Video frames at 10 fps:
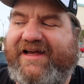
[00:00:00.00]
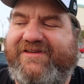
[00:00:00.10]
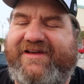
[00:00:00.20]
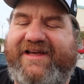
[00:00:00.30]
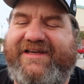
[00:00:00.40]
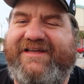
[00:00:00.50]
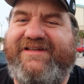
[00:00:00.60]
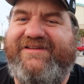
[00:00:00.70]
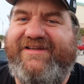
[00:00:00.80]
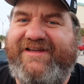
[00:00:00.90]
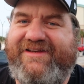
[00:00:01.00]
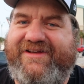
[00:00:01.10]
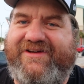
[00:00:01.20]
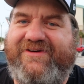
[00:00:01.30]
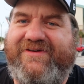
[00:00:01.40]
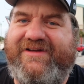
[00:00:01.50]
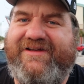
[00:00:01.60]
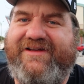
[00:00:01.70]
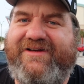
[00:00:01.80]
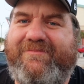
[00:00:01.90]
as I continue
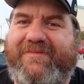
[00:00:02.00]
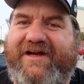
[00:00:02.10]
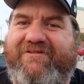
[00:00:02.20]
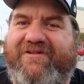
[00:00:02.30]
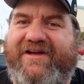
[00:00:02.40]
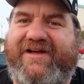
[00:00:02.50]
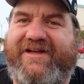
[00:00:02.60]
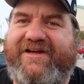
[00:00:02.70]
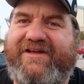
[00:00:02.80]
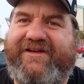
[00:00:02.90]
my run